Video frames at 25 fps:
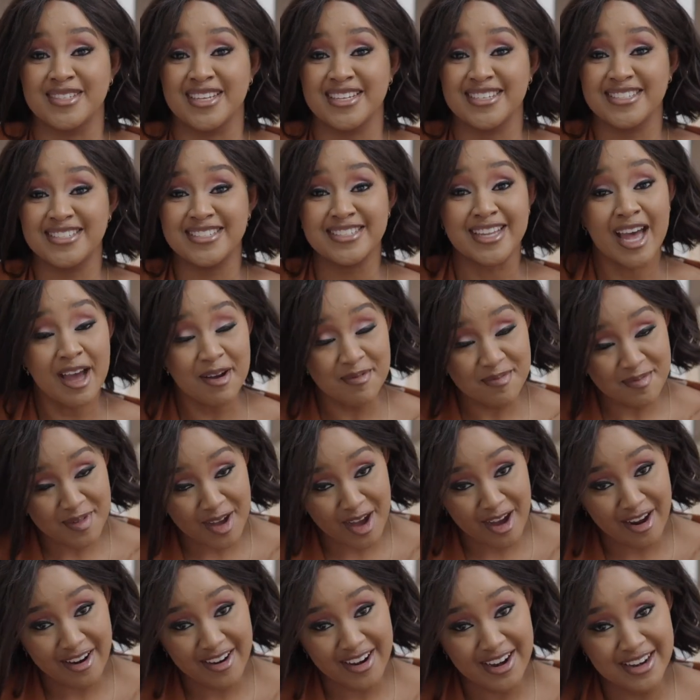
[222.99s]
and some
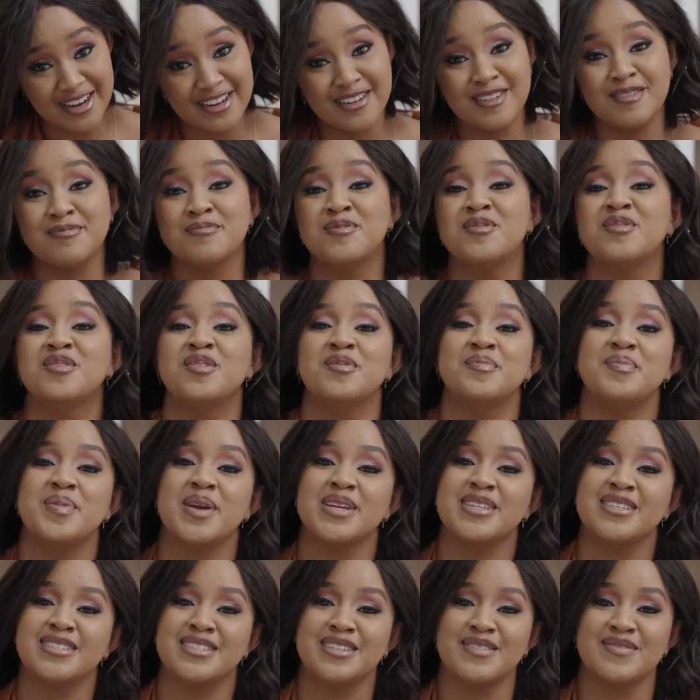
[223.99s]
are a little more
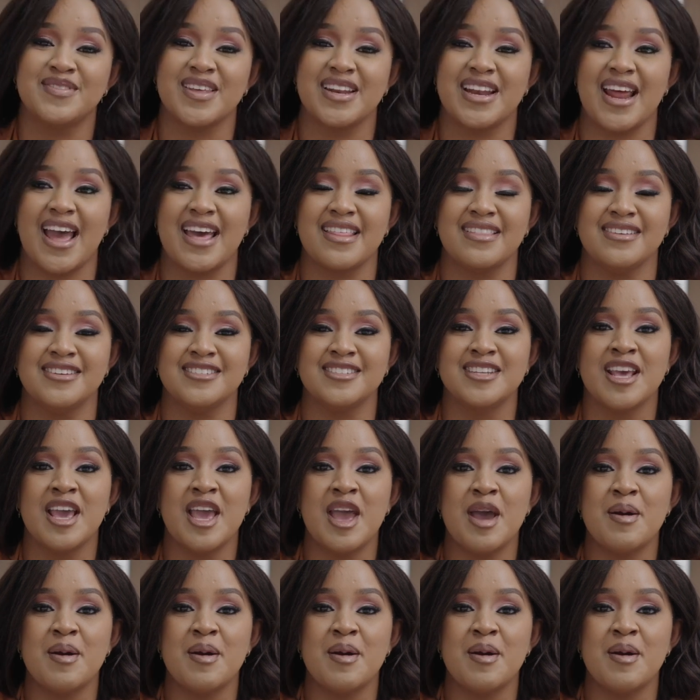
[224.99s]
competitive than others.